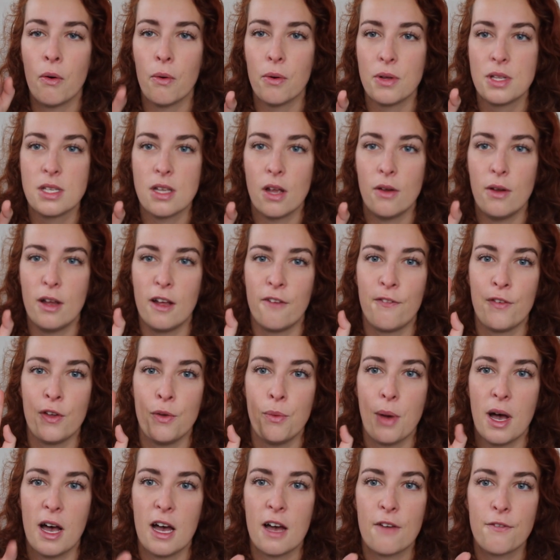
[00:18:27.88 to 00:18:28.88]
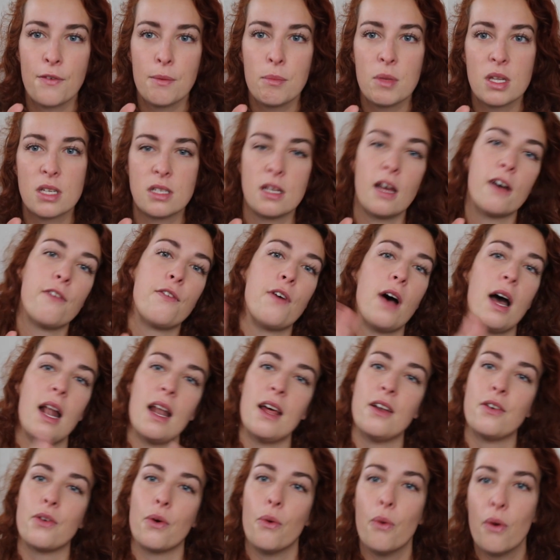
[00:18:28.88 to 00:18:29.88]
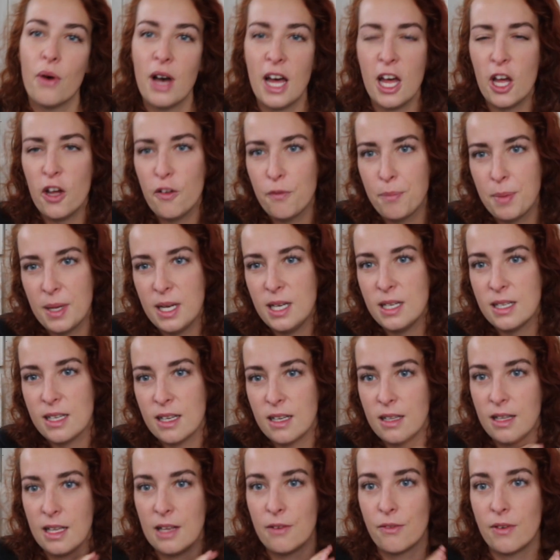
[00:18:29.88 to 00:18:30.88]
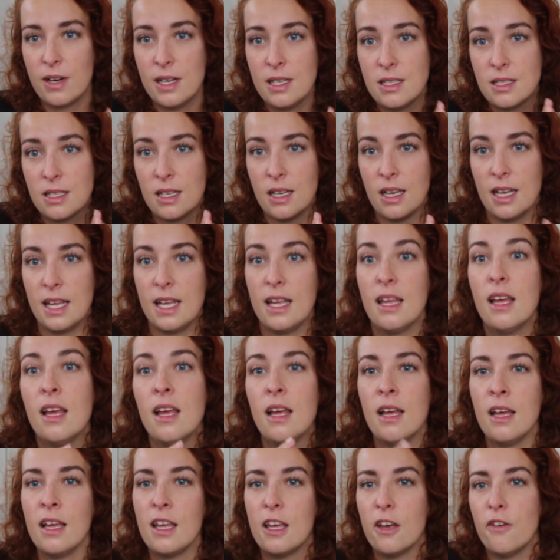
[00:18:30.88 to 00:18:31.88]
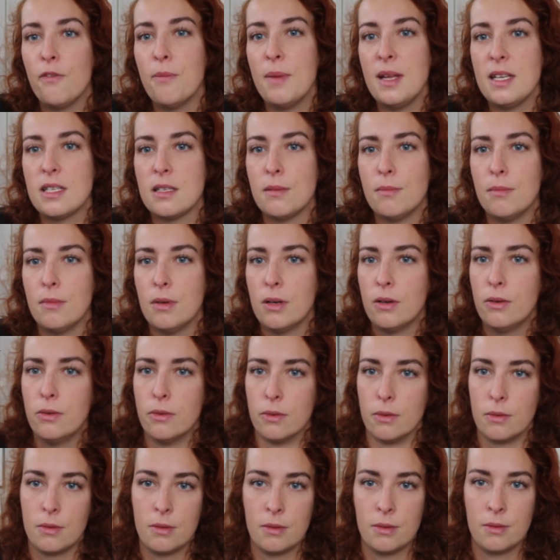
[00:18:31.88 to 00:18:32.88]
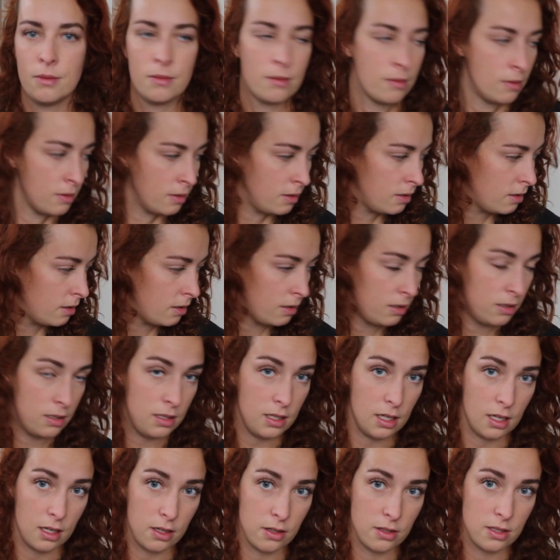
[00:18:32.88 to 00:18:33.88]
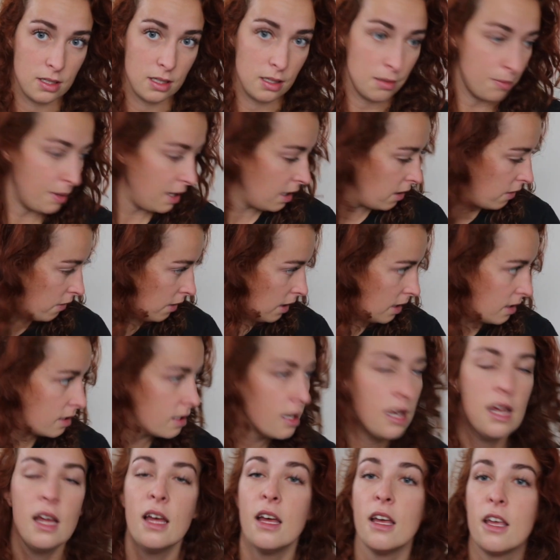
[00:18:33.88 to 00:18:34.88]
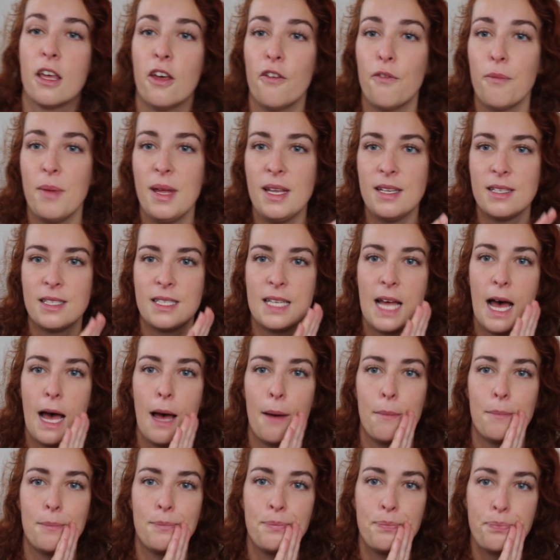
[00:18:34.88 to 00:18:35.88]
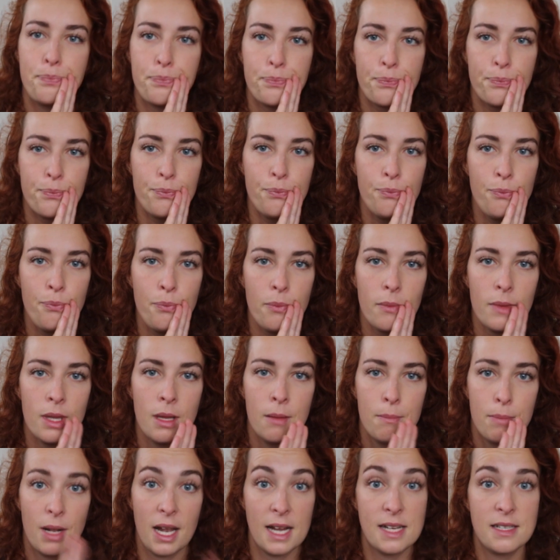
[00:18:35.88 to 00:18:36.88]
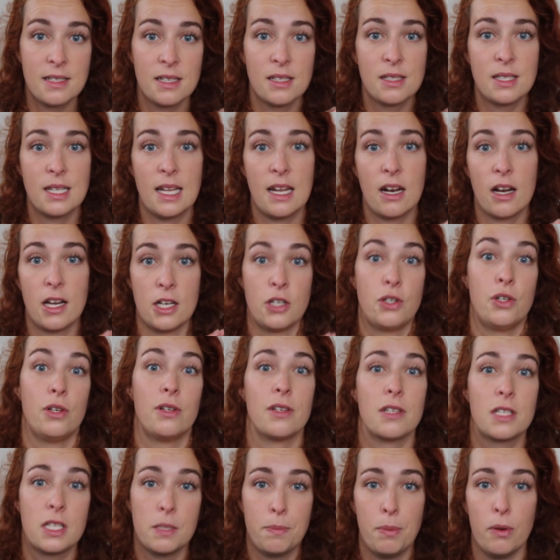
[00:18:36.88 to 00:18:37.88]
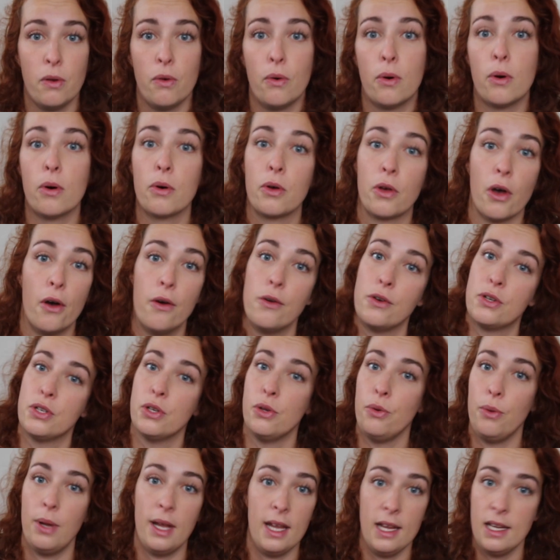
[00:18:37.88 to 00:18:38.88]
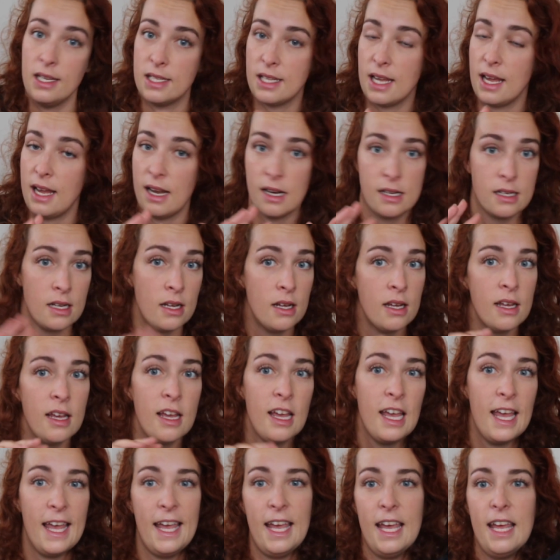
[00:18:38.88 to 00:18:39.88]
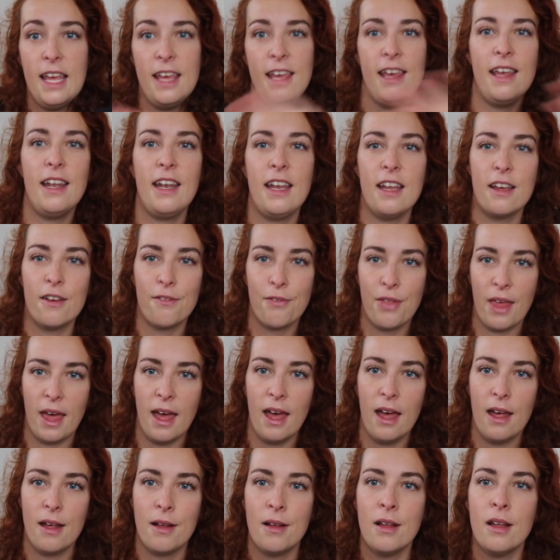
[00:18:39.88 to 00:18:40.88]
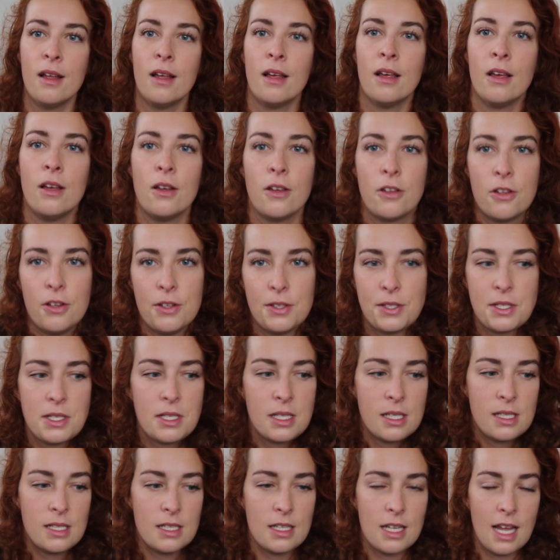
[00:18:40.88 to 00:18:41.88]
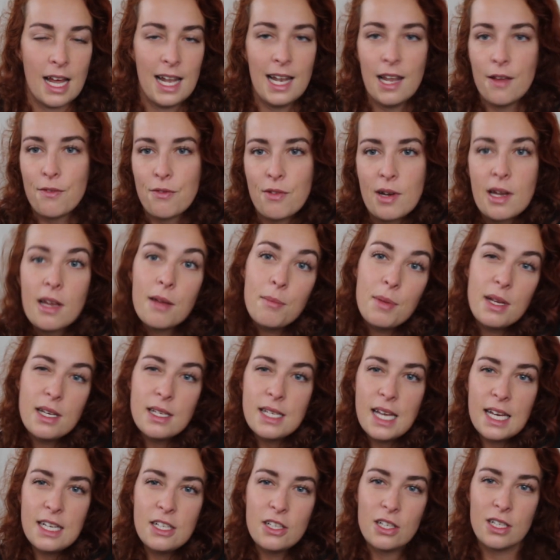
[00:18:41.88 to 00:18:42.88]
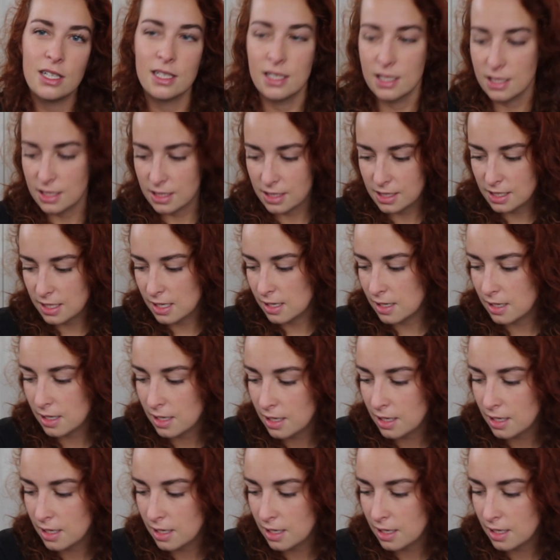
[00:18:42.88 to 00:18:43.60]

Also, if you are from the South Island or have been down there recently, give me some... Oh, Diego's in the background. Give me some places that I should explore, go to, eat at, any of that, because I love recommendations.